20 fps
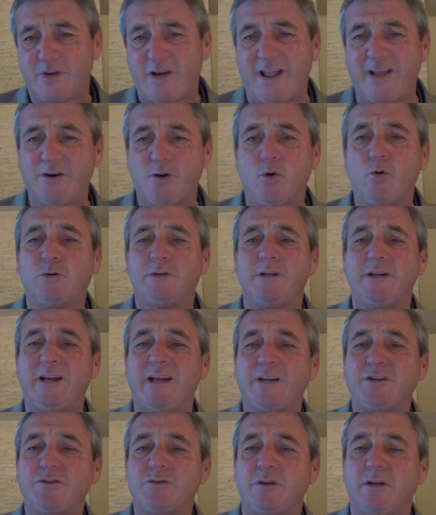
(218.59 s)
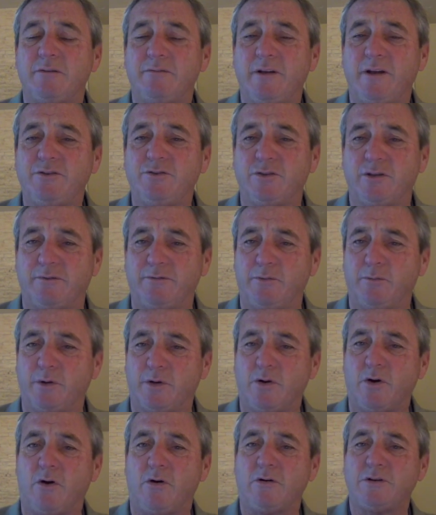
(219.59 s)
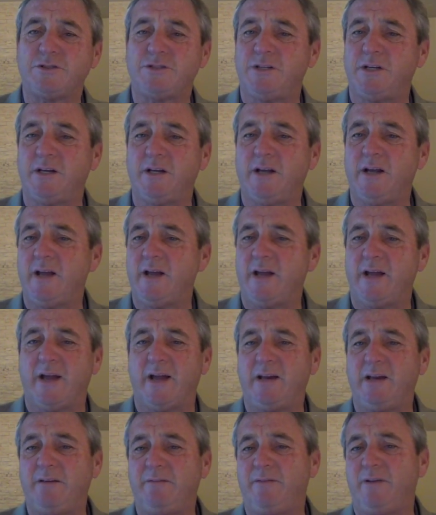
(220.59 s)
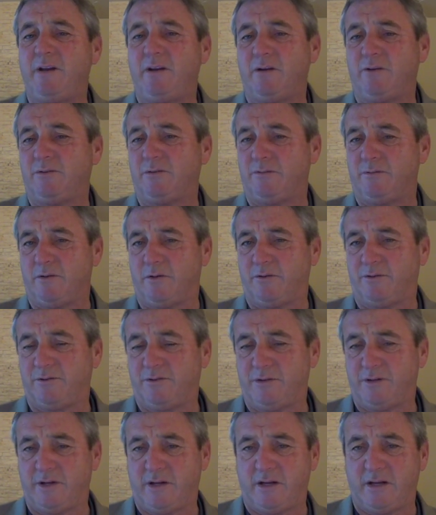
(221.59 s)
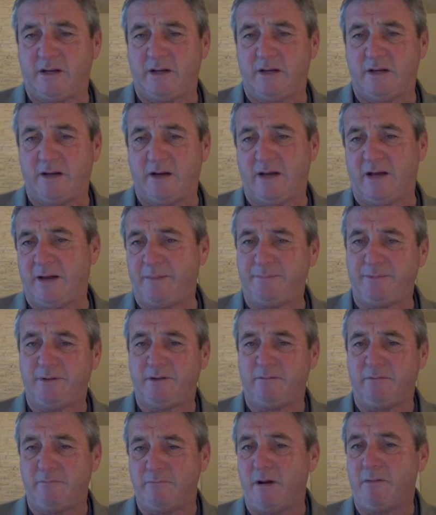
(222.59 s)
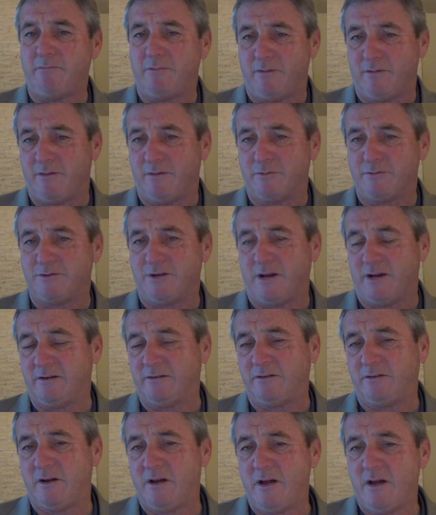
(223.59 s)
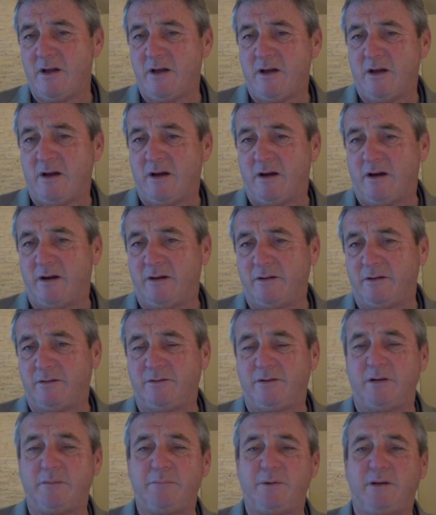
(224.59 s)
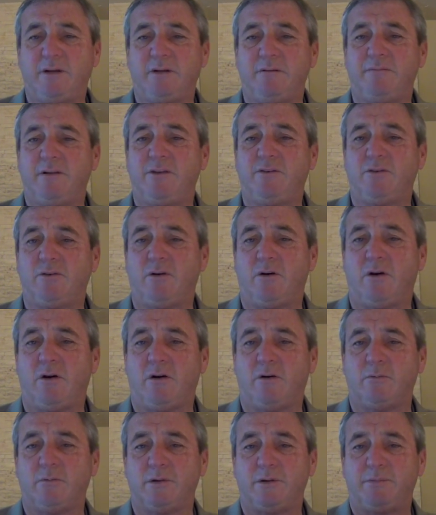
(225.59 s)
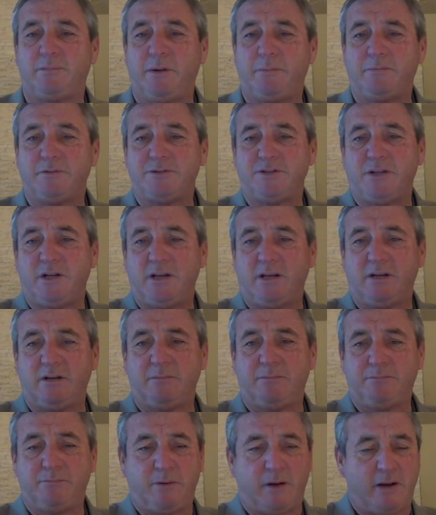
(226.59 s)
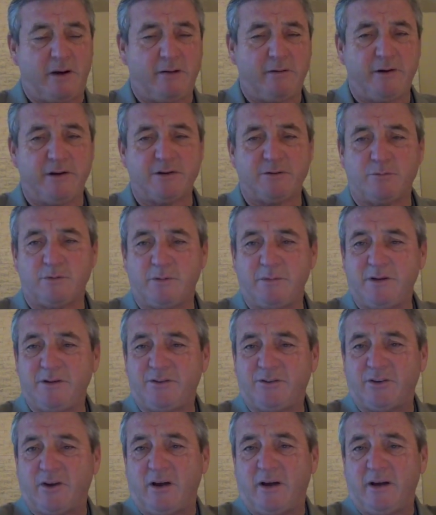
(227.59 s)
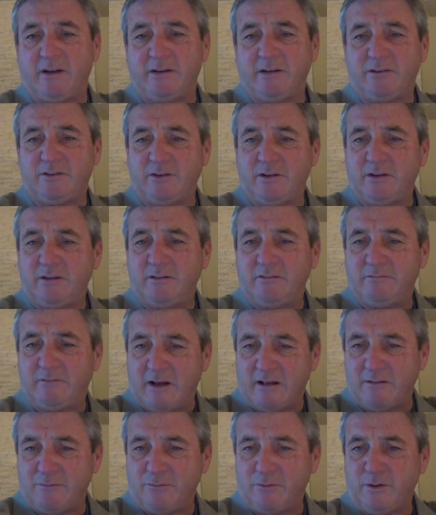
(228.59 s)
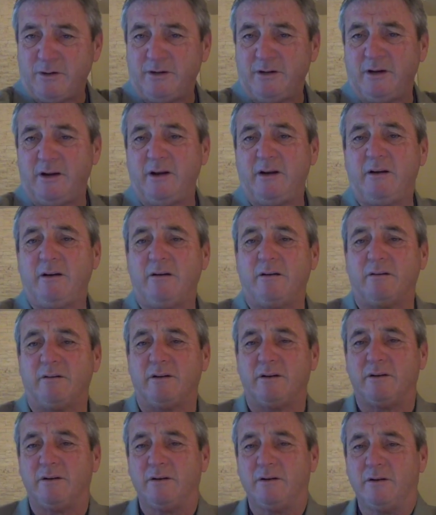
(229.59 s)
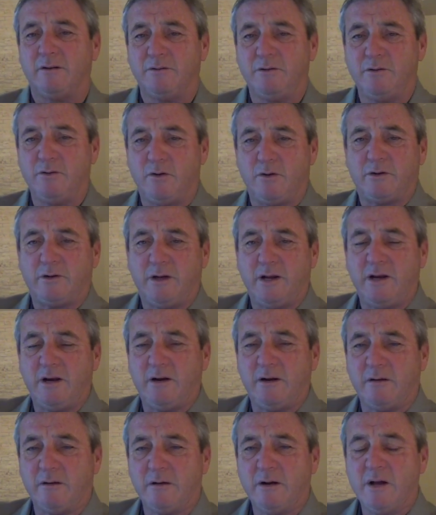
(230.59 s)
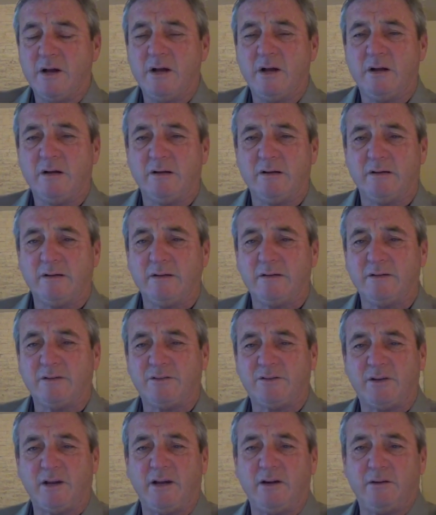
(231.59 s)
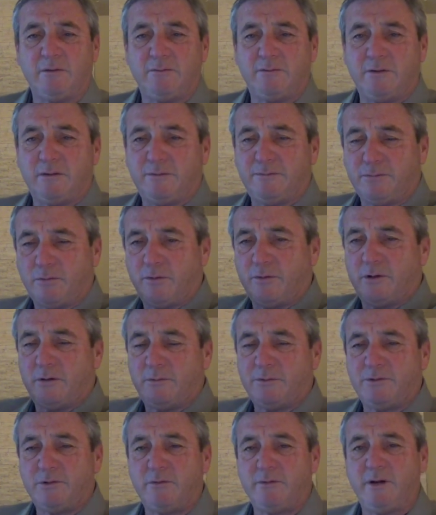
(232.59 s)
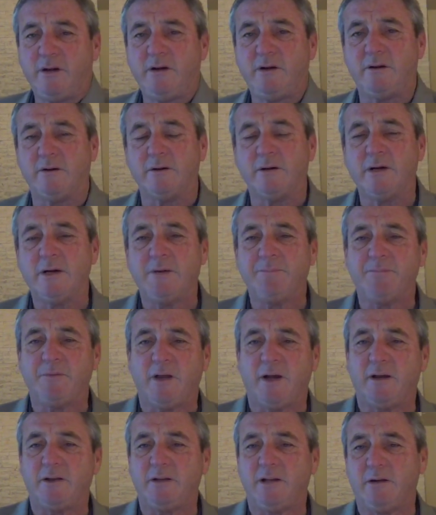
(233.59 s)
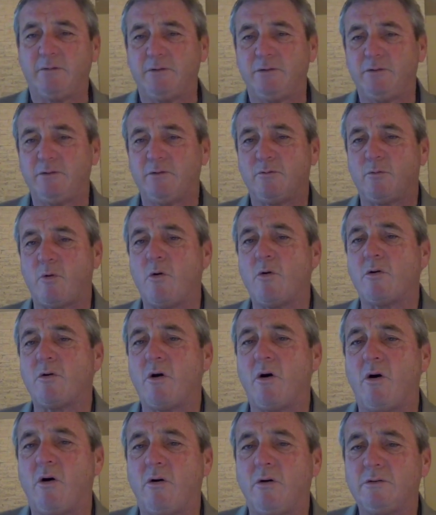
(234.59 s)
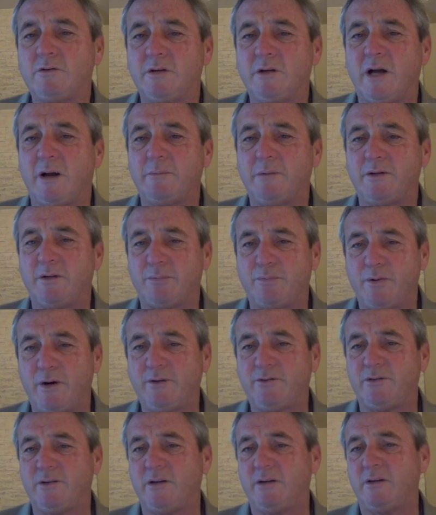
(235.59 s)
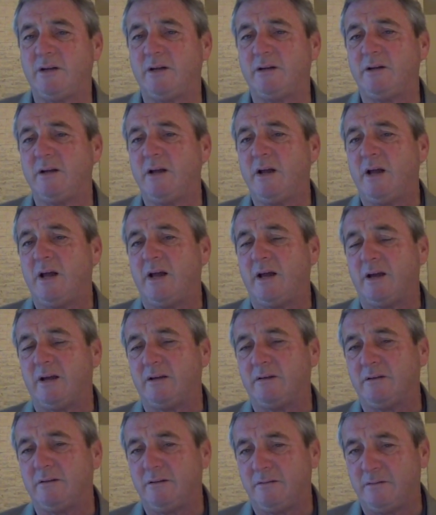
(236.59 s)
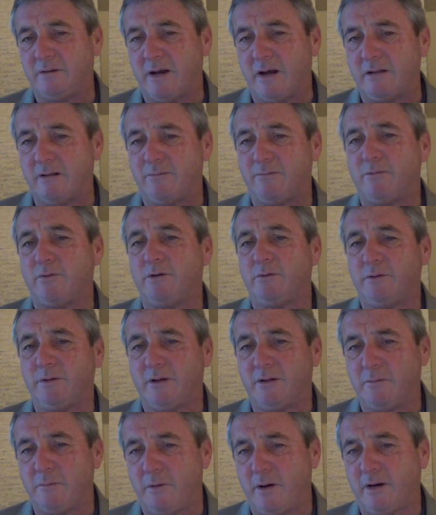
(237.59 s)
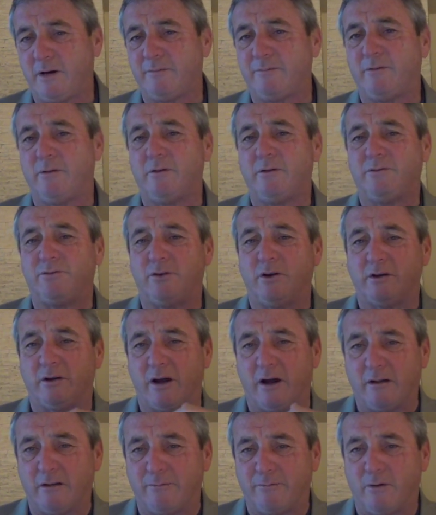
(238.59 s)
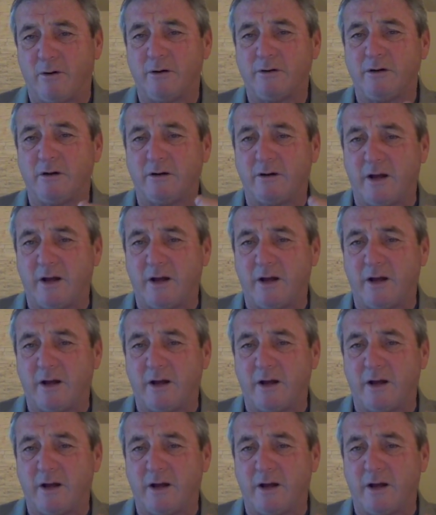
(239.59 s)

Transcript: and hold a national convention. If you recall seeing any videos of those in the day, I happen to remember those days, you see a big convention hall with people sitting in areas with a big sign that said California here and New York here, the state of Florida was over here. And they would do the roll call to nominate the president, and California would get the microphone and say, California